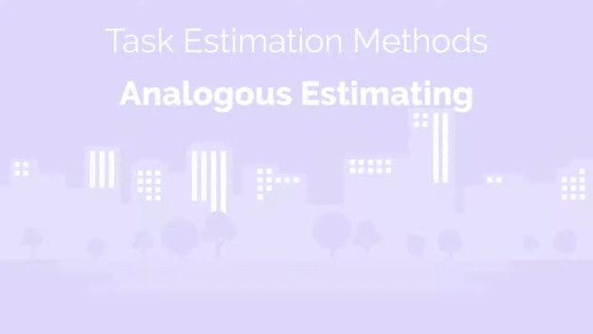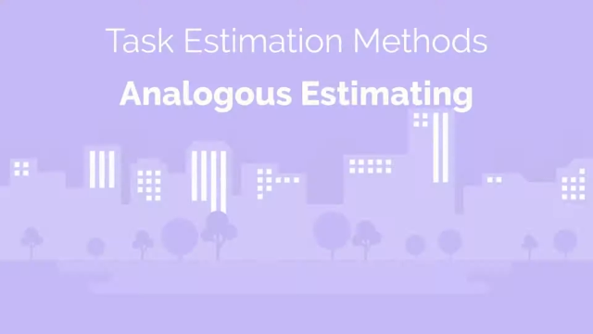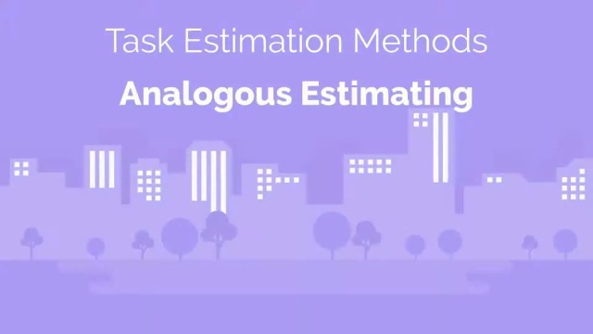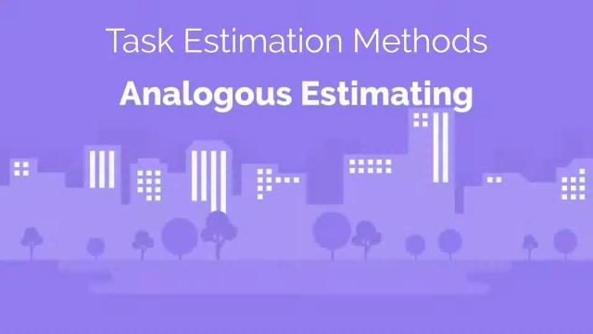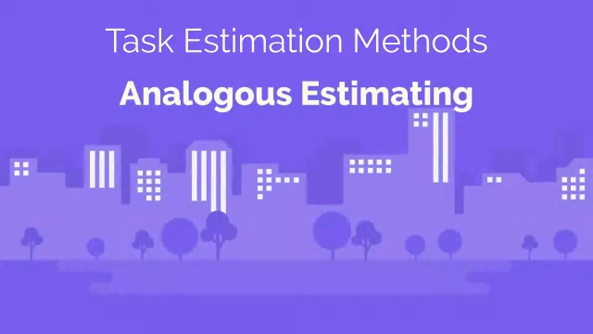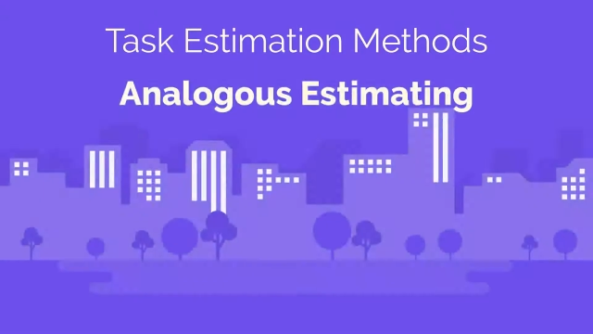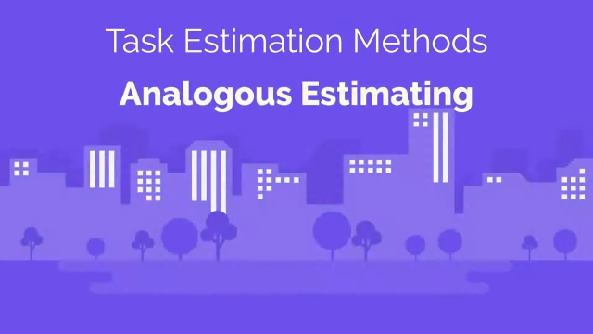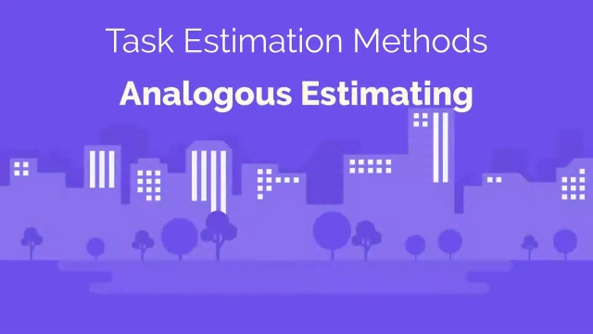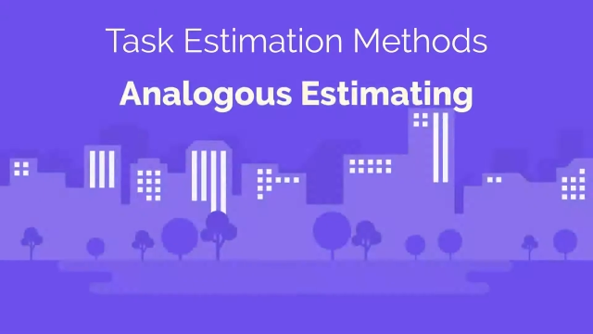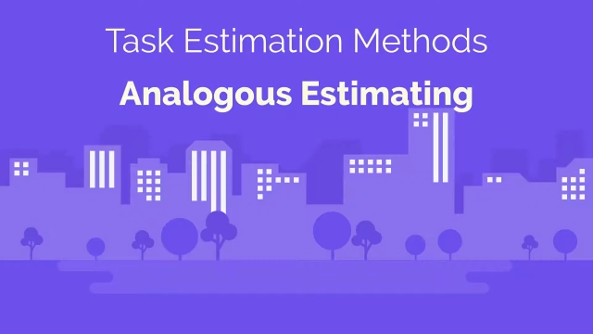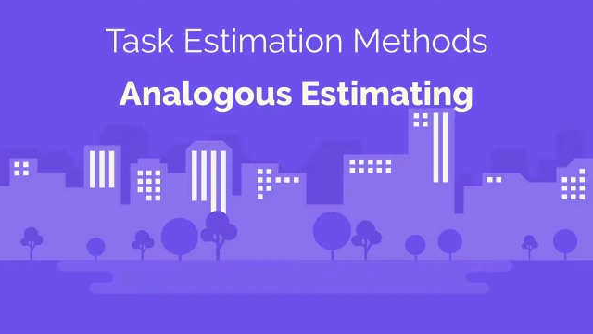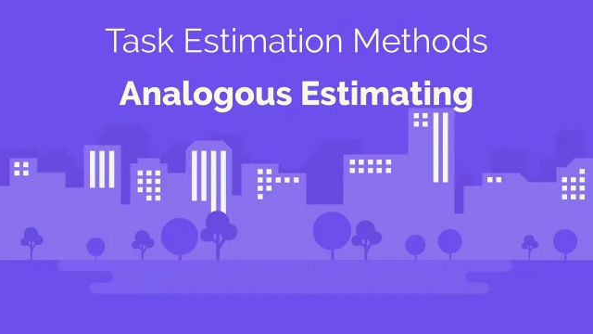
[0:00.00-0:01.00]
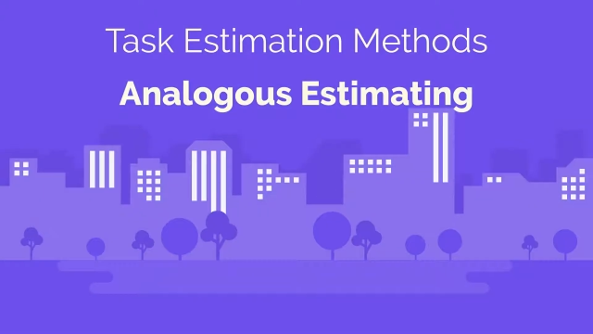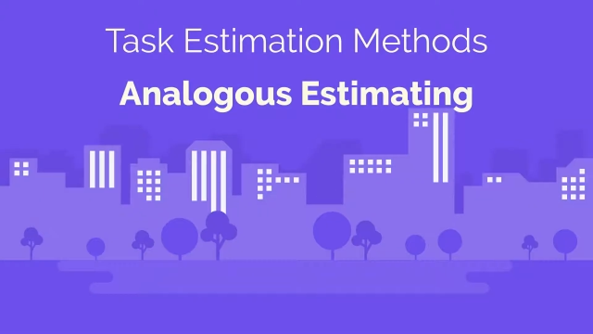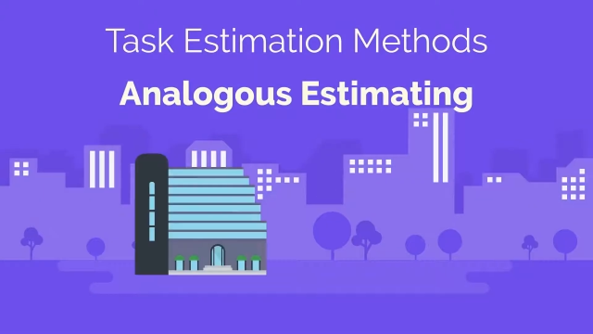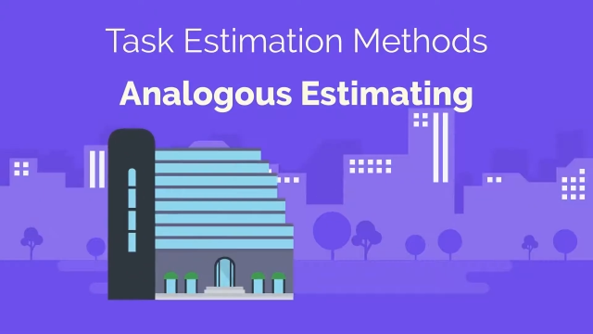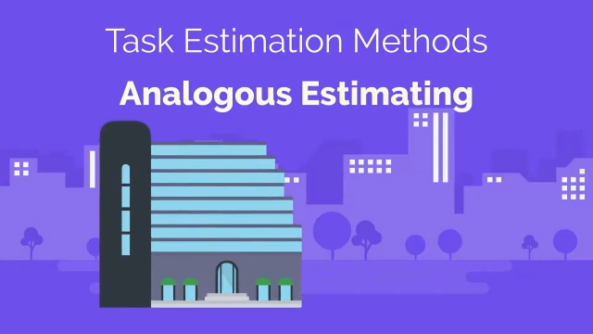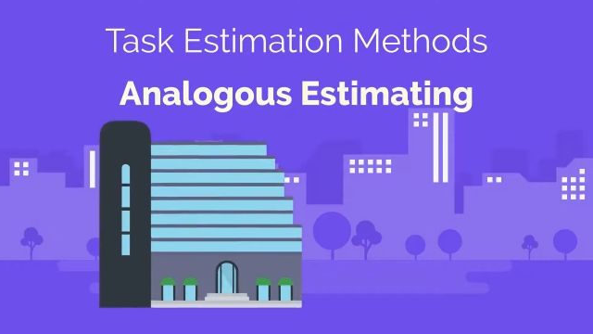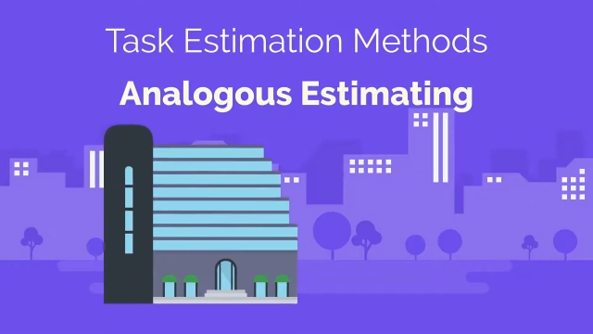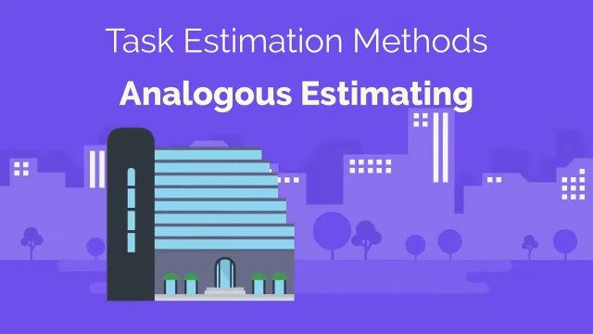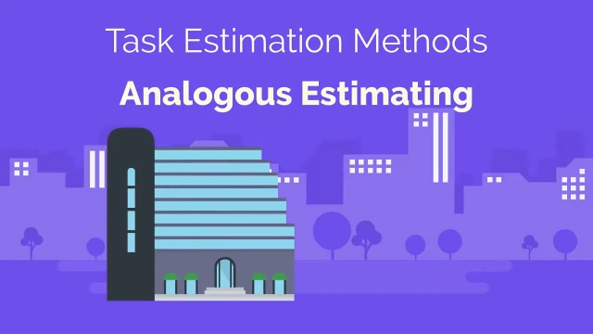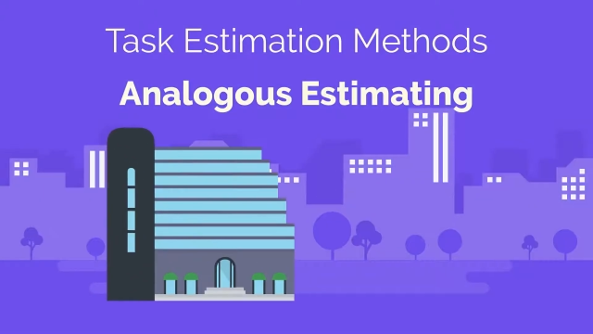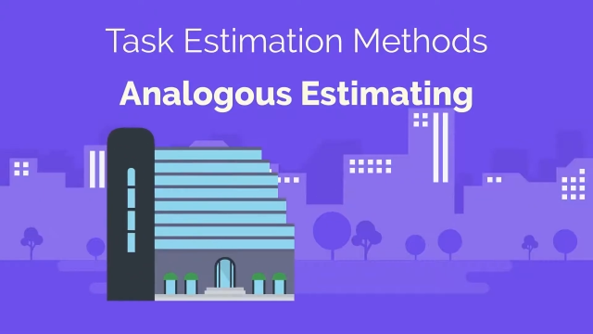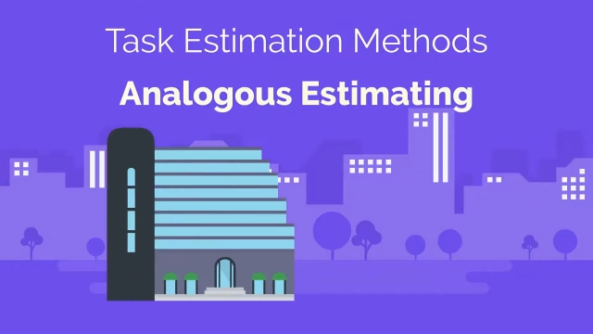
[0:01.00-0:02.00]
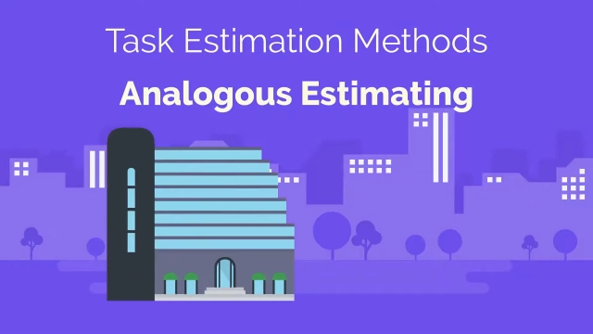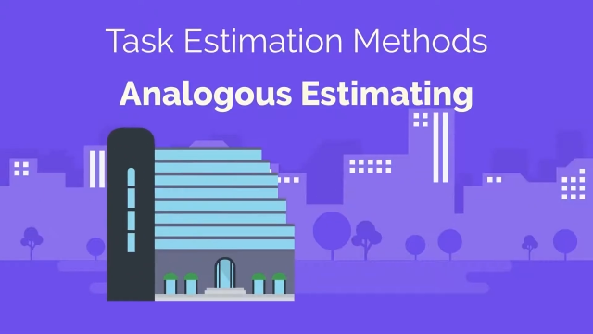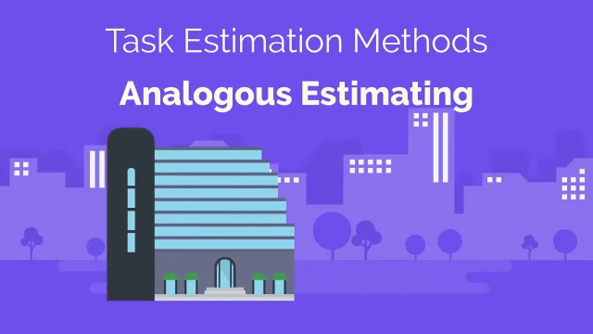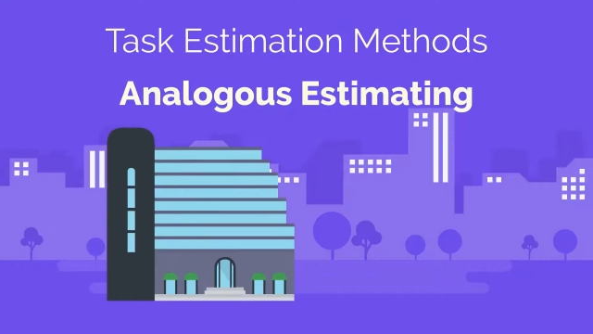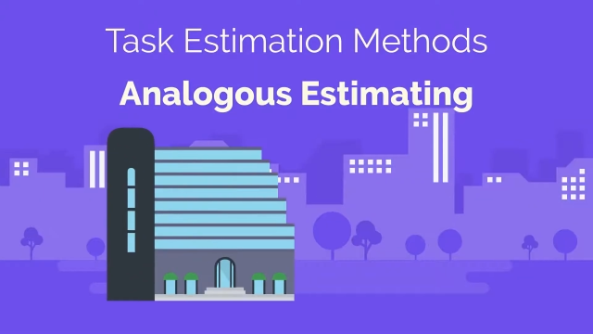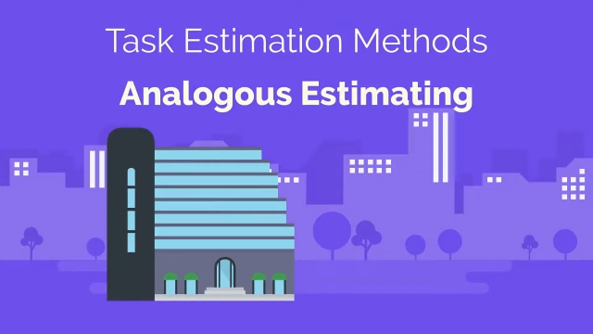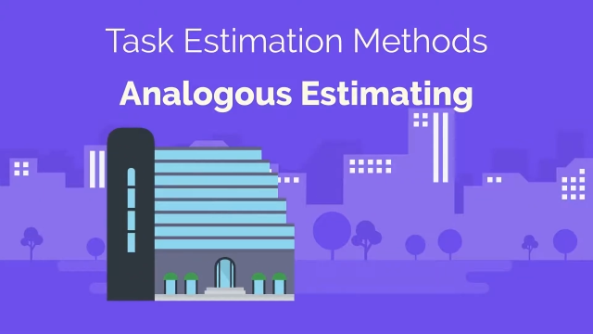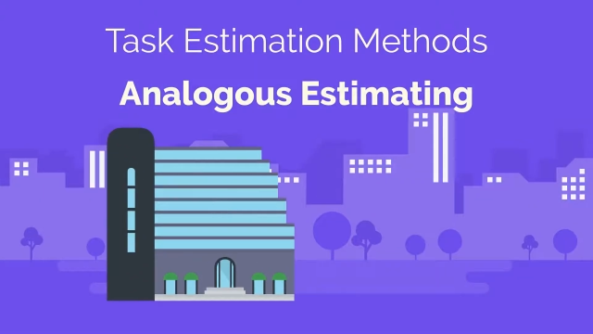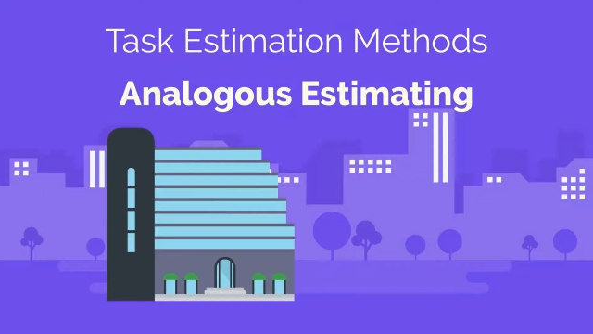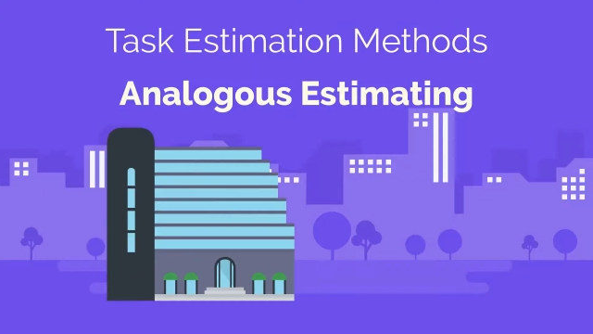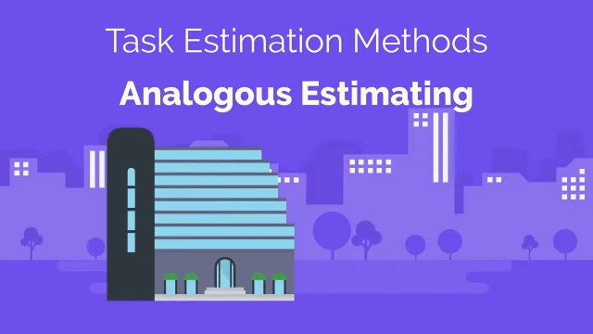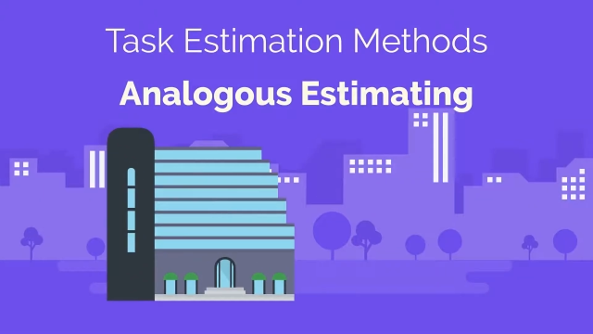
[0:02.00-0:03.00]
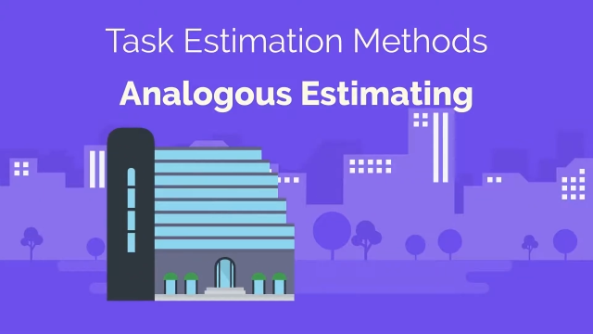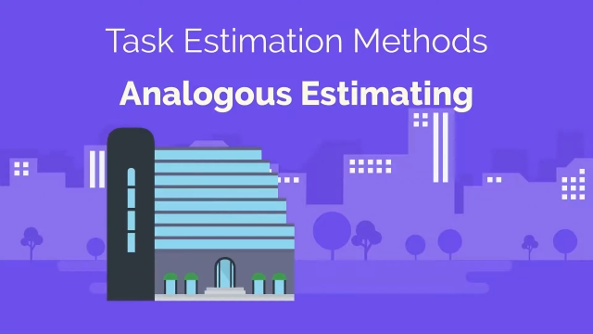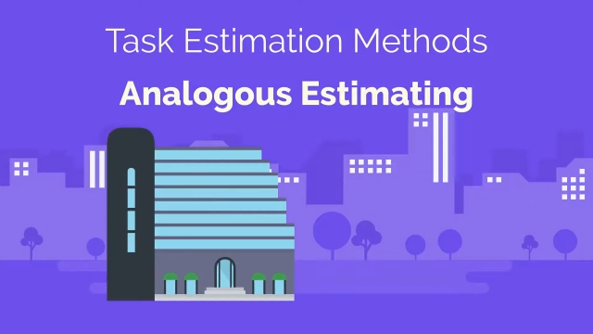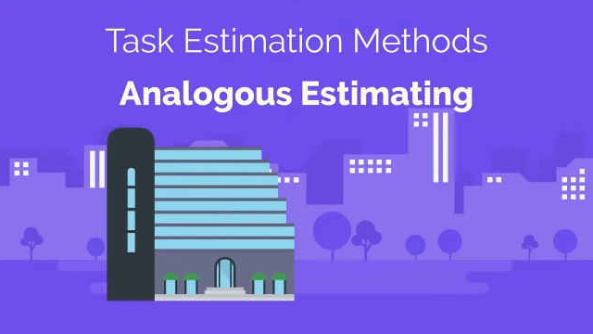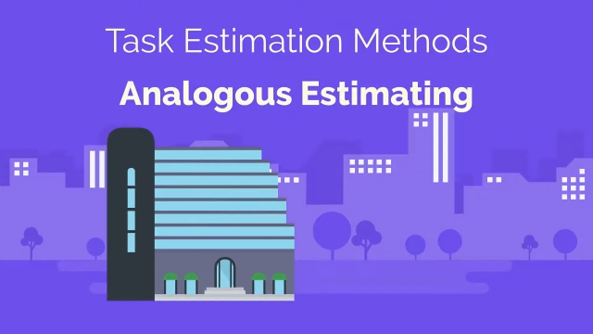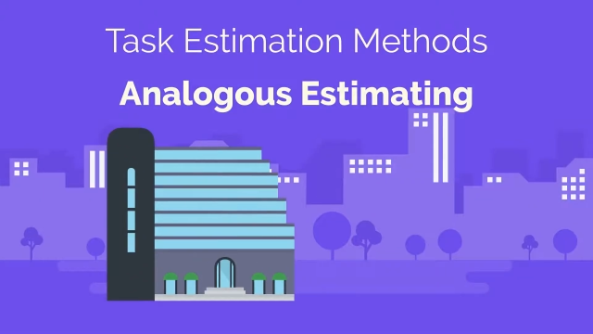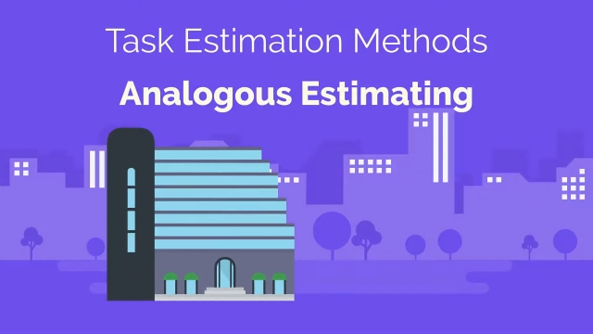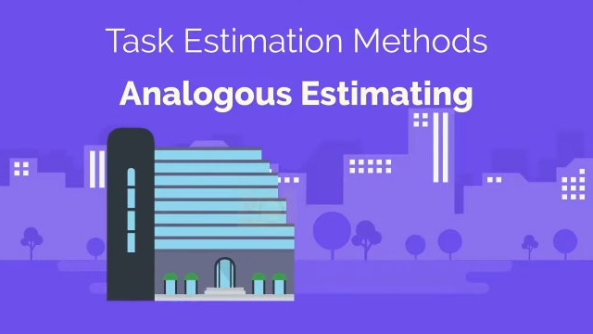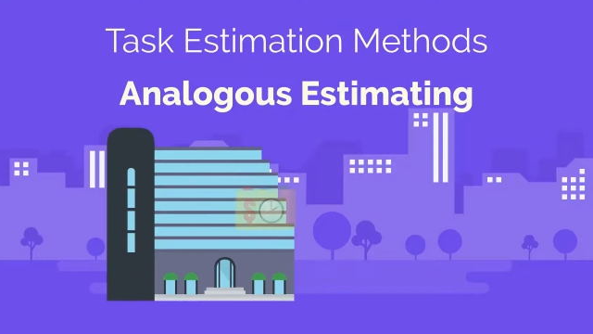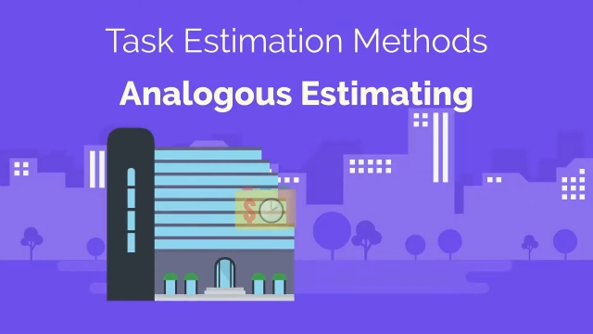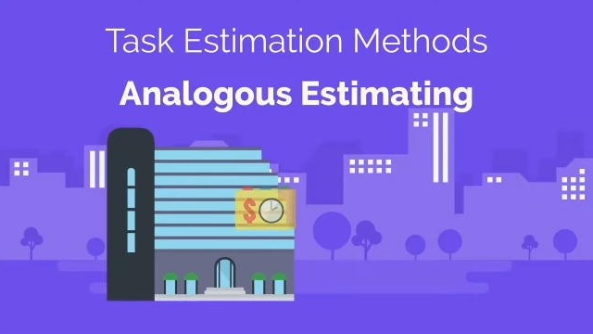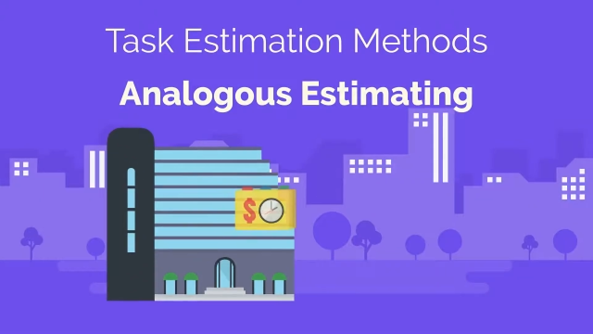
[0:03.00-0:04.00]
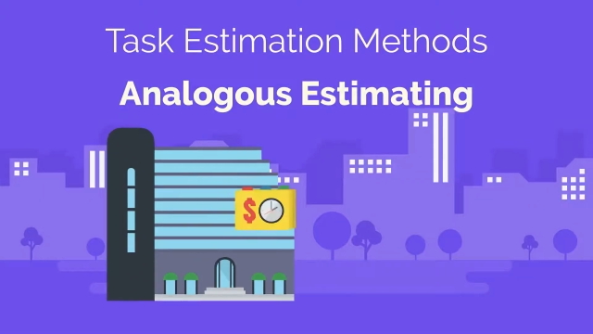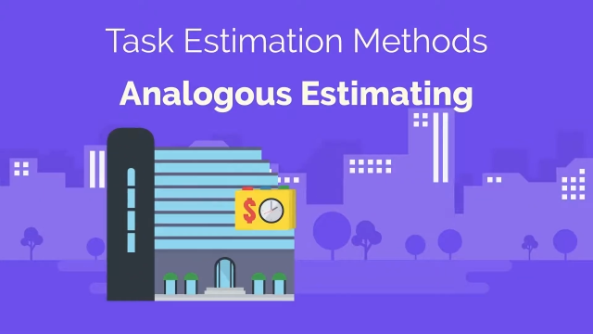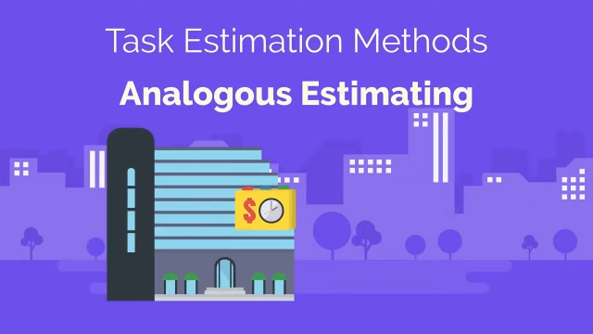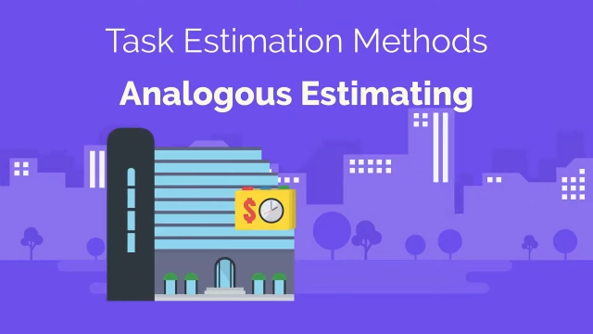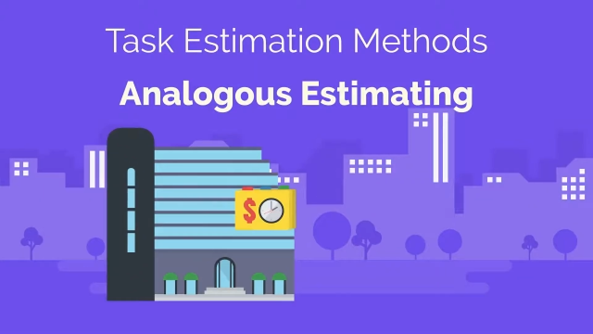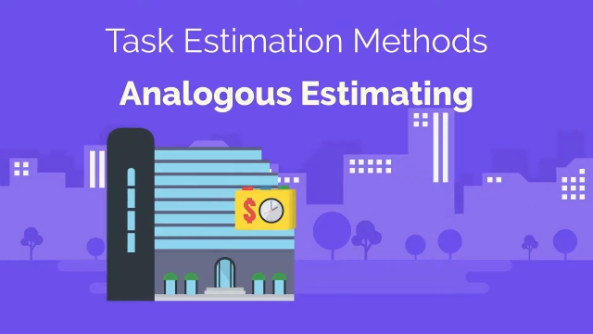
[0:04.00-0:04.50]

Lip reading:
No face is visible, so there are no lips to read.